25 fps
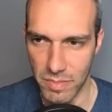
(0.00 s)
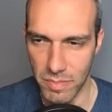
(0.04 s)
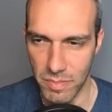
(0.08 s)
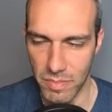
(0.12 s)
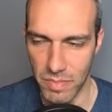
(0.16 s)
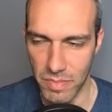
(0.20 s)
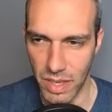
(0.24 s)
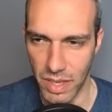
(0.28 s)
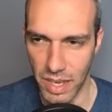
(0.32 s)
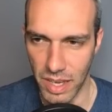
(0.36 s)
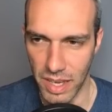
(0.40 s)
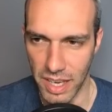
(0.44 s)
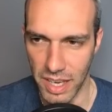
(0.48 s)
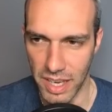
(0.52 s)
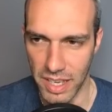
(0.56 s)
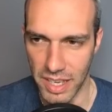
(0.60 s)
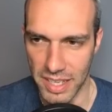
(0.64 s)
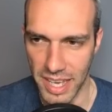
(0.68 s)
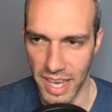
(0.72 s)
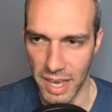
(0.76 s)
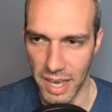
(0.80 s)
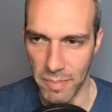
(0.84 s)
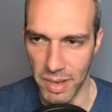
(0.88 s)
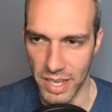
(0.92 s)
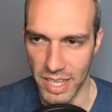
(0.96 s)

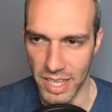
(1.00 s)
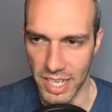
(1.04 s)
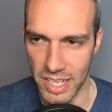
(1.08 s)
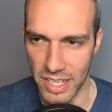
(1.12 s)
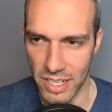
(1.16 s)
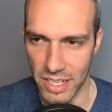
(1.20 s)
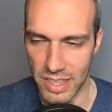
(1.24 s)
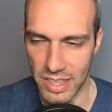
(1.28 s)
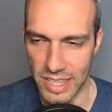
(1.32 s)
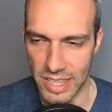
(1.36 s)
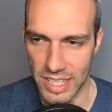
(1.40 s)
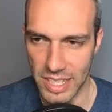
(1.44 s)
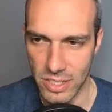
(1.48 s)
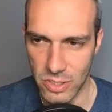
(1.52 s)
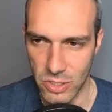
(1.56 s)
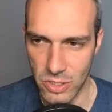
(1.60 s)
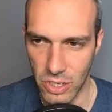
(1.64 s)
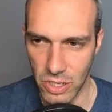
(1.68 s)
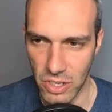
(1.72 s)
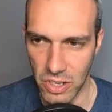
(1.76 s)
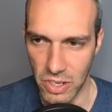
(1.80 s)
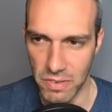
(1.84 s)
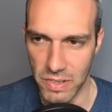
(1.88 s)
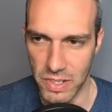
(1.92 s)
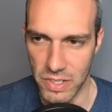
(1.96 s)
yeah, my like league
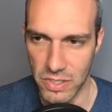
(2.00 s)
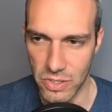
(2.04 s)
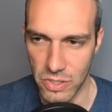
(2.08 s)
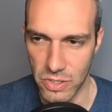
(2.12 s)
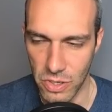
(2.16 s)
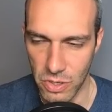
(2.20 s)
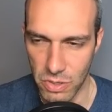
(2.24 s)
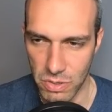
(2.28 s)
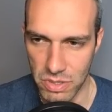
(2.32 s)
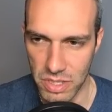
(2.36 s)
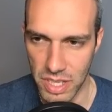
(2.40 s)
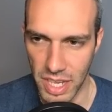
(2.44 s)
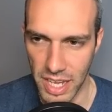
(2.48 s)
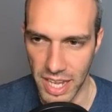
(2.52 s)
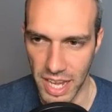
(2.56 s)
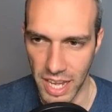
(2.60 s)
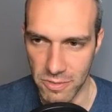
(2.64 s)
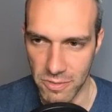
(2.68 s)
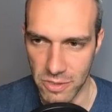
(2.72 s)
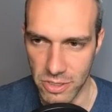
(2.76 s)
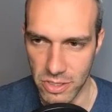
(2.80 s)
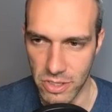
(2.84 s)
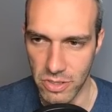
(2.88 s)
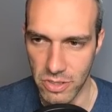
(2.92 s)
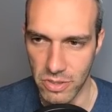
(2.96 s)
turnover Tuesday
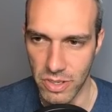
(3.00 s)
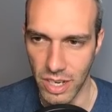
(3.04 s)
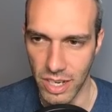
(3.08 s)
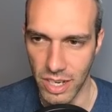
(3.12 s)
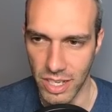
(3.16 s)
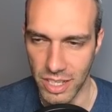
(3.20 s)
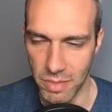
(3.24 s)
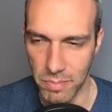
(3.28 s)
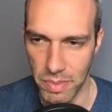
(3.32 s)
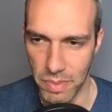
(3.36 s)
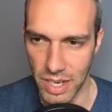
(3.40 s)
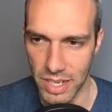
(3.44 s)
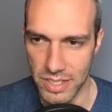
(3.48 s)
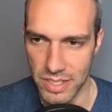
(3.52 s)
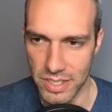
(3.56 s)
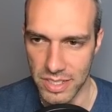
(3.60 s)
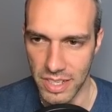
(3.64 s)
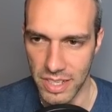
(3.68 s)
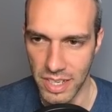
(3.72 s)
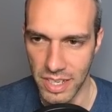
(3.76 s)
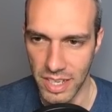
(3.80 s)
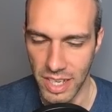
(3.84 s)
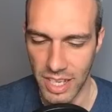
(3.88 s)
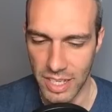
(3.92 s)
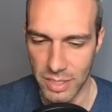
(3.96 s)
afternoon on the bus
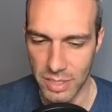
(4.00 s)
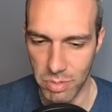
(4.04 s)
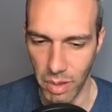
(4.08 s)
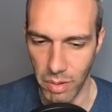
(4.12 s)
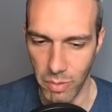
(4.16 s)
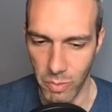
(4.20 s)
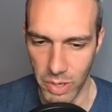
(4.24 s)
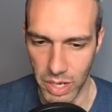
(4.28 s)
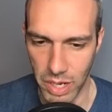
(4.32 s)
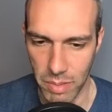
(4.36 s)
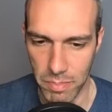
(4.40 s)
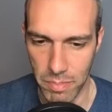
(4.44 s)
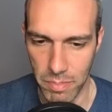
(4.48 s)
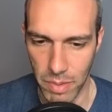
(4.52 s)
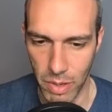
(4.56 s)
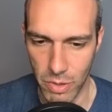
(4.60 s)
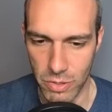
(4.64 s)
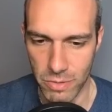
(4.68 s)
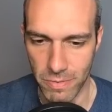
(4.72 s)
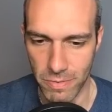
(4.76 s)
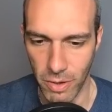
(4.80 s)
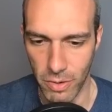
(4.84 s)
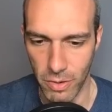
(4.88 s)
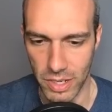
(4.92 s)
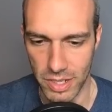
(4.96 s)
is probably when I'm most
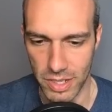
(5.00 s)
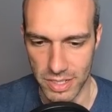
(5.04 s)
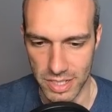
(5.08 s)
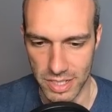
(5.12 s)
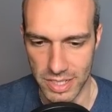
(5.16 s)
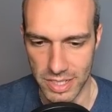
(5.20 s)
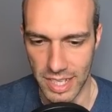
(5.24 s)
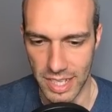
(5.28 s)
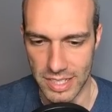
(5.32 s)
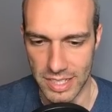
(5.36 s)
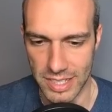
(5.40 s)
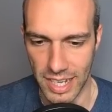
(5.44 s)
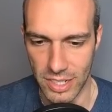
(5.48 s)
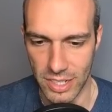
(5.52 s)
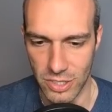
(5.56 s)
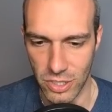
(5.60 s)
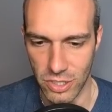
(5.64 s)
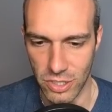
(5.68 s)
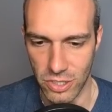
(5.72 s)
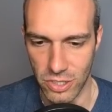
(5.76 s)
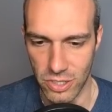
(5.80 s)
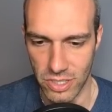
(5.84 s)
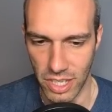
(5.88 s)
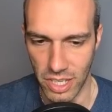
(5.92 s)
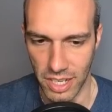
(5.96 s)
focused, because that's actually
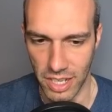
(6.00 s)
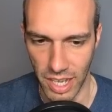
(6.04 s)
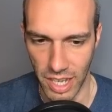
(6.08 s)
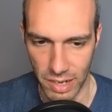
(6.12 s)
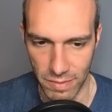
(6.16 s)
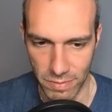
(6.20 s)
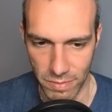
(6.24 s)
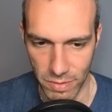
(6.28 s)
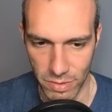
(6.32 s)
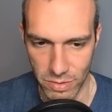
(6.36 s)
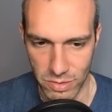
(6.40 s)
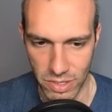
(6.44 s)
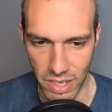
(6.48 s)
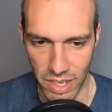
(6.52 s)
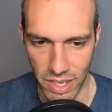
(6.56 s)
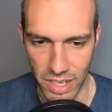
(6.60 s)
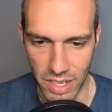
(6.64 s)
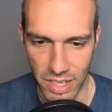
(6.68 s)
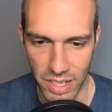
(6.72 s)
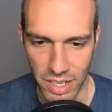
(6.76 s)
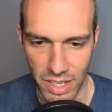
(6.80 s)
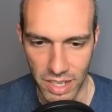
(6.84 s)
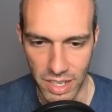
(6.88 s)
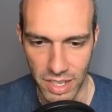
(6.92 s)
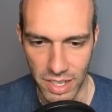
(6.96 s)
just like headphones on,
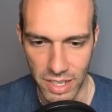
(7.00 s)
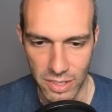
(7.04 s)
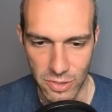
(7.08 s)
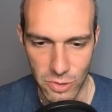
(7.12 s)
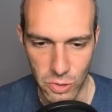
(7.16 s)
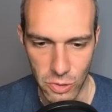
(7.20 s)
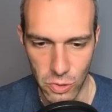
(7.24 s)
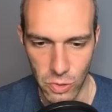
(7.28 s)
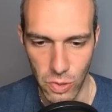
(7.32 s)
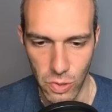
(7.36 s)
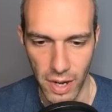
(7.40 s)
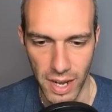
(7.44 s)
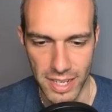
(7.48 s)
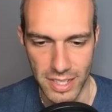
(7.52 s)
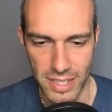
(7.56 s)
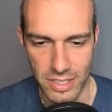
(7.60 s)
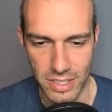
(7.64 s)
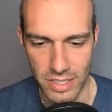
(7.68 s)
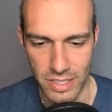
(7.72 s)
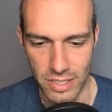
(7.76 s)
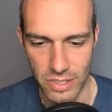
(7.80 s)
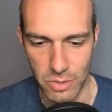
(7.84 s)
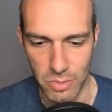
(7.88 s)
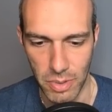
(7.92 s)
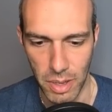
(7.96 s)
trying to
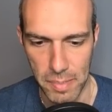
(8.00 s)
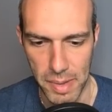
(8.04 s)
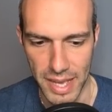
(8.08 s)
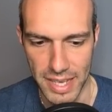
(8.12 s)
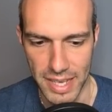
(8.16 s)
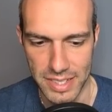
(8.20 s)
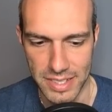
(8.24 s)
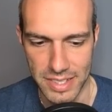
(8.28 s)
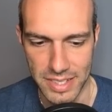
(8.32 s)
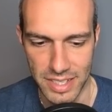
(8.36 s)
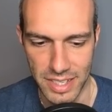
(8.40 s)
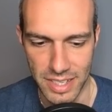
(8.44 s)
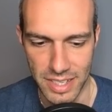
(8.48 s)
do my best.